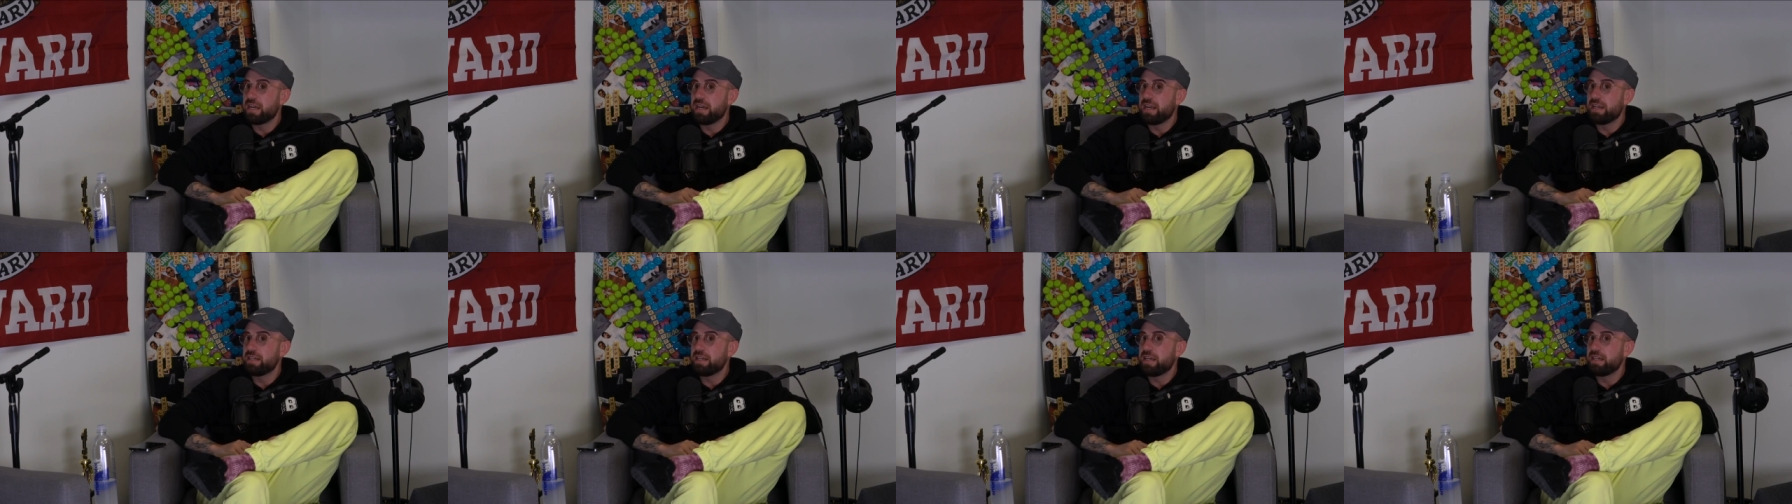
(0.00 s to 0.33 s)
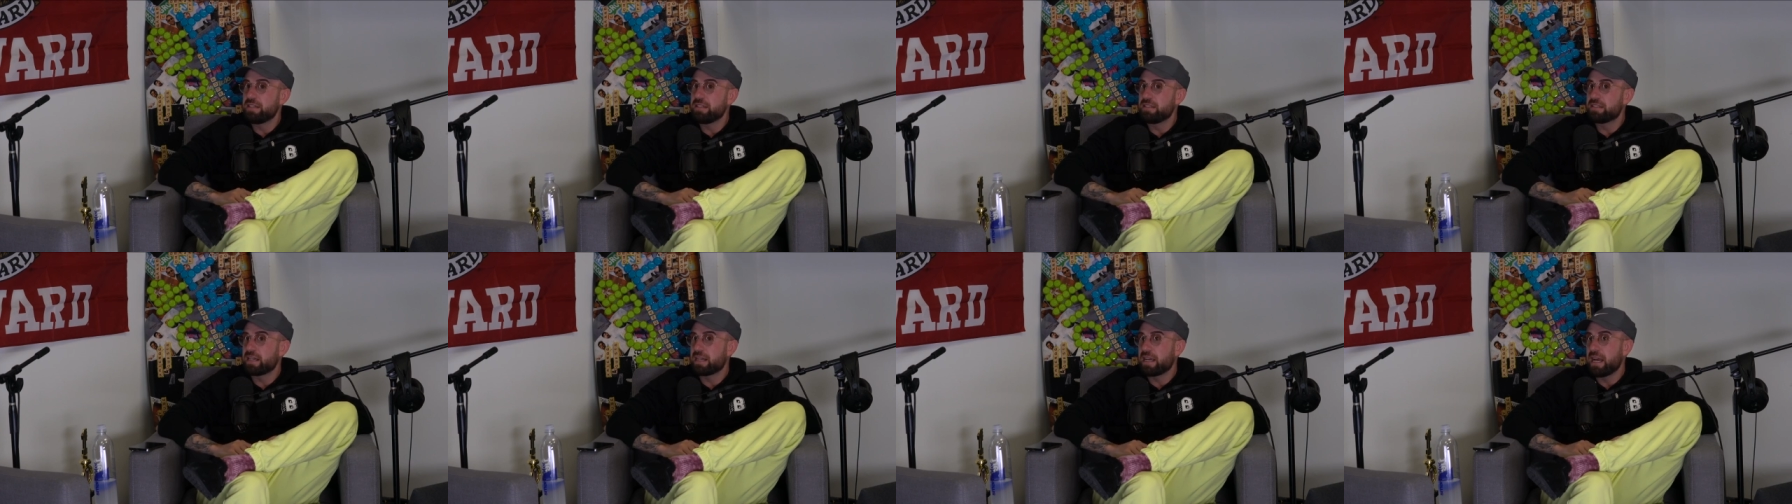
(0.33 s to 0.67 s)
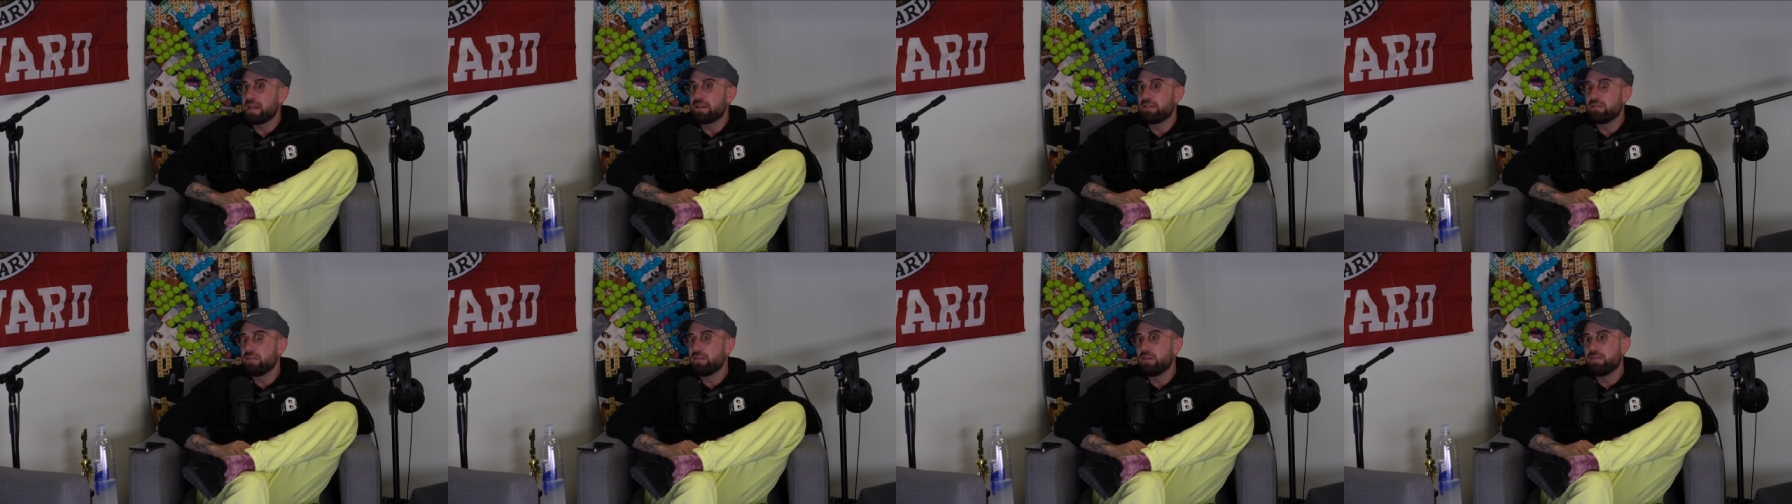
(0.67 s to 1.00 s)
And, and he's like, I
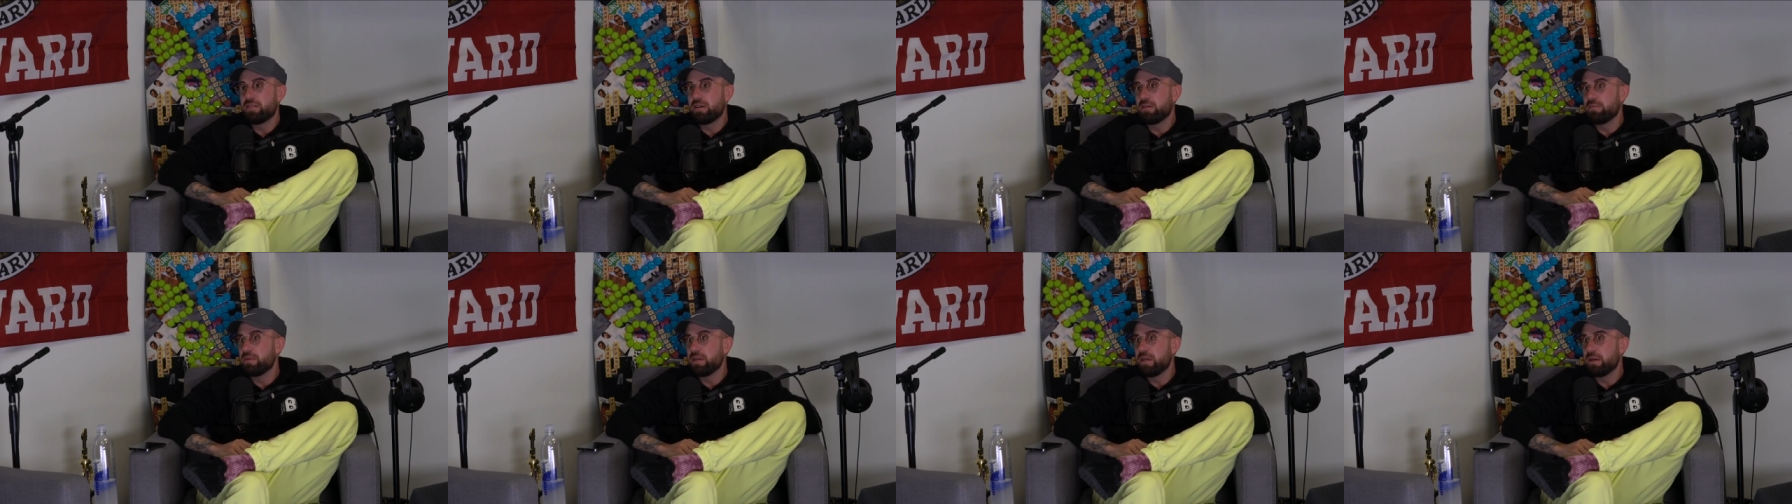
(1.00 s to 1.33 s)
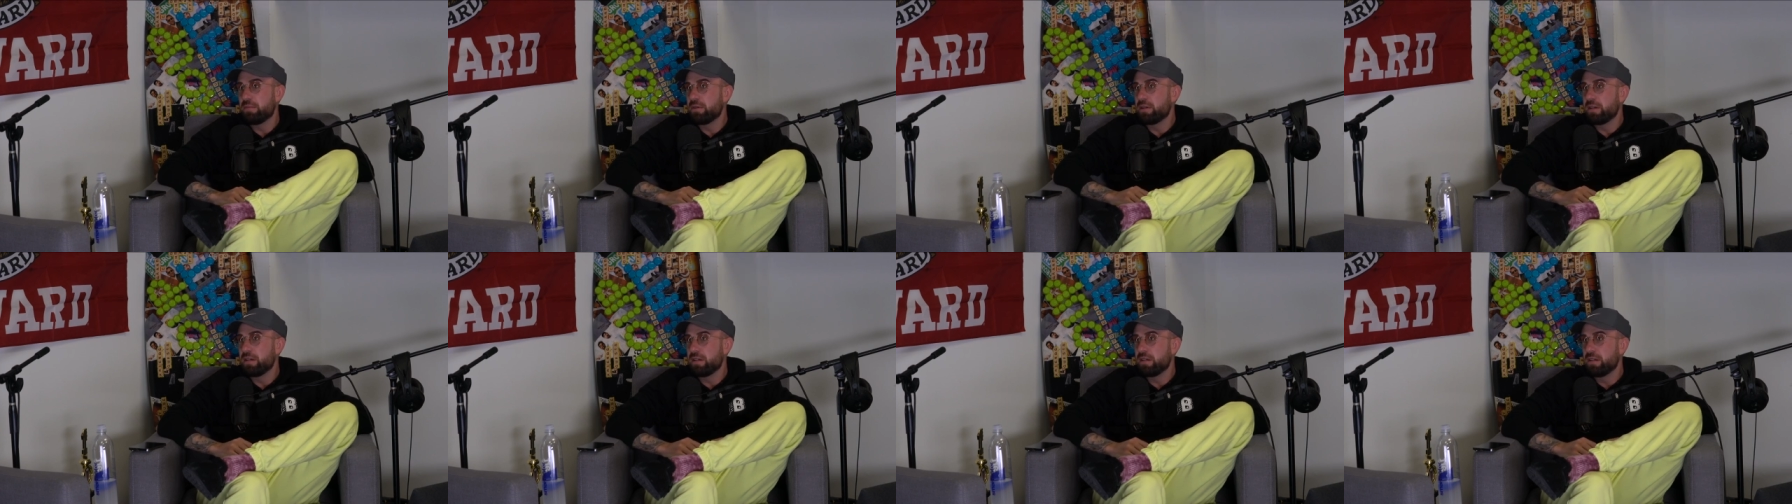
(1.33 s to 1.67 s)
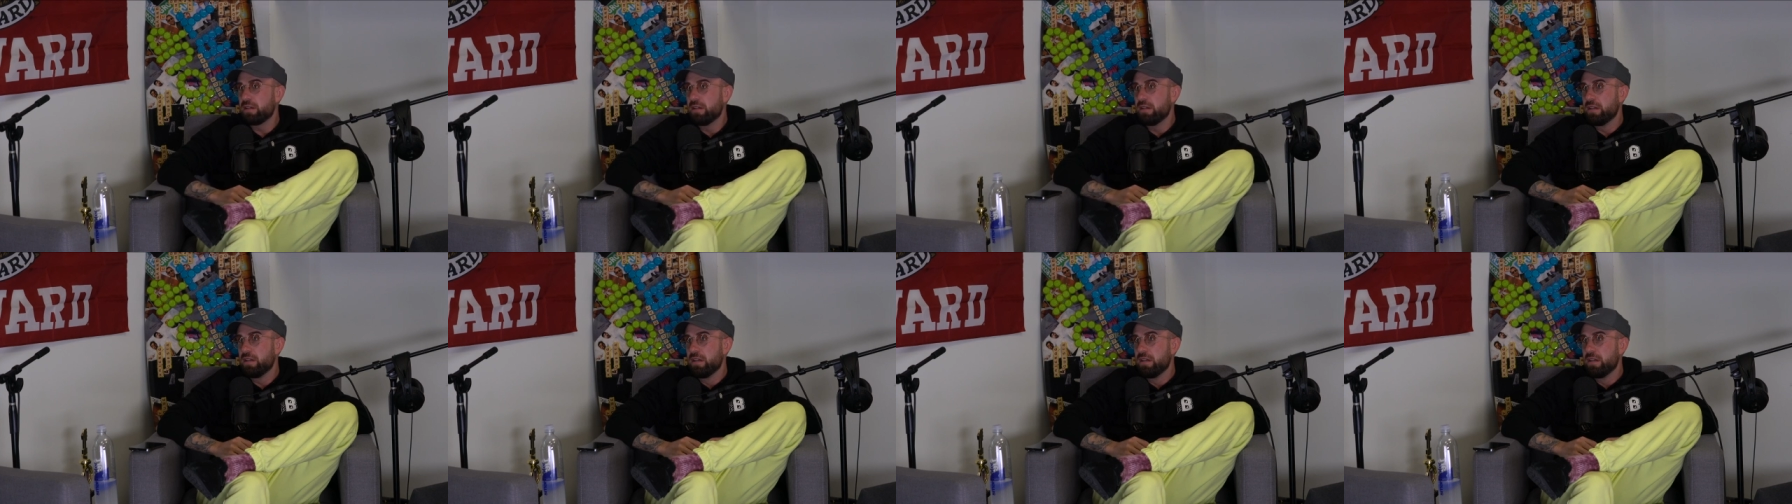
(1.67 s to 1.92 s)
don't know if I'll be able to